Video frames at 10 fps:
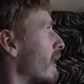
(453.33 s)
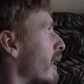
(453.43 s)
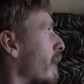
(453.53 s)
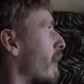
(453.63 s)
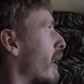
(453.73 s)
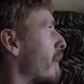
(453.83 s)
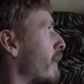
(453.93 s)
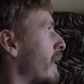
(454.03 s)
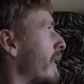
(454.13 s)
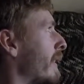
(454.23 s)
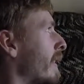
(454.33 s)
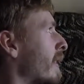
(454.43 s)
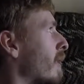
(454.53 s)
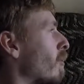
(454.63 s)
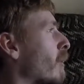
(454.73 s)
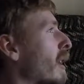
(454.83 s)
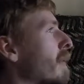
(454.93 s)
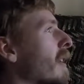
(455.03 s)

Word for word: I uh, probably probably the